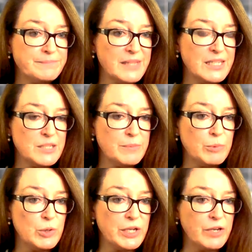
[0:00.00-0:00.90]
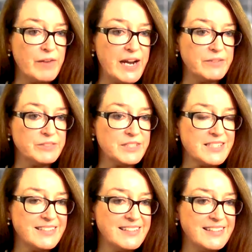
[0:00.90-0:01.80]
to be walking around,
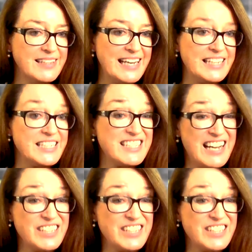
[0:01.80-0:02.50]
and it's actually